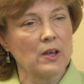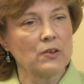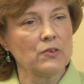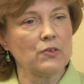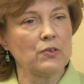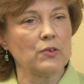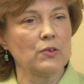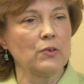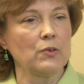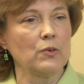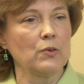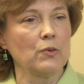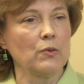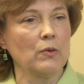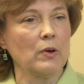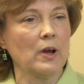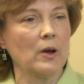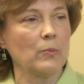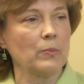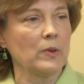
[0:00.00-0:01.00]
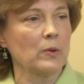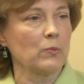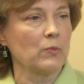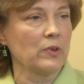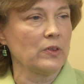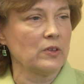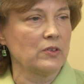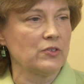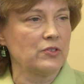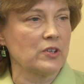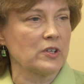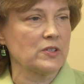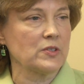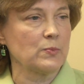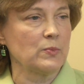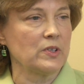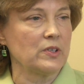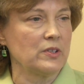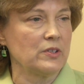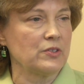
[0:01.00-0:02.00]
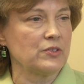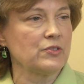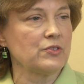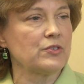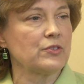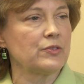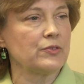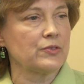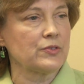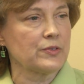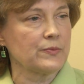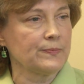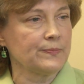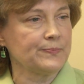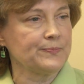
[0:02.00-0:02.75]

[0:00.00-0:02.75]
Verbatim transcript: to help them with adjustment issues.